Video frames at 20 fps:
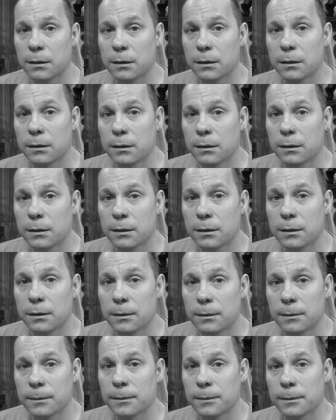
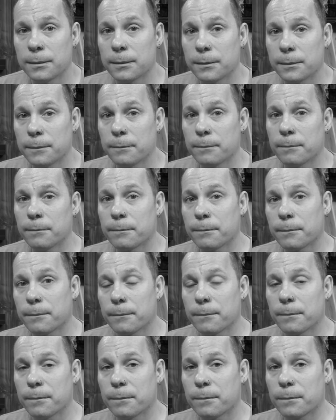
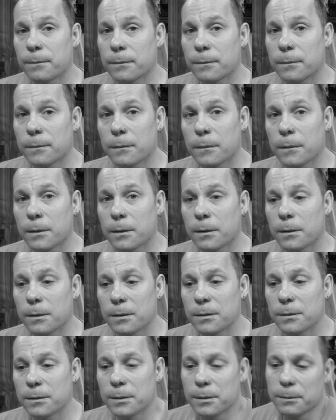
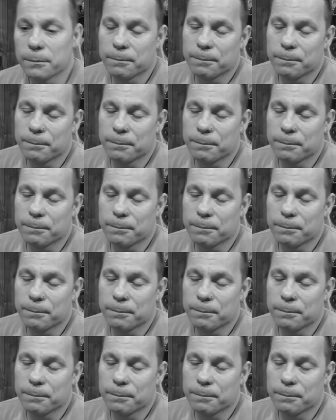(silence)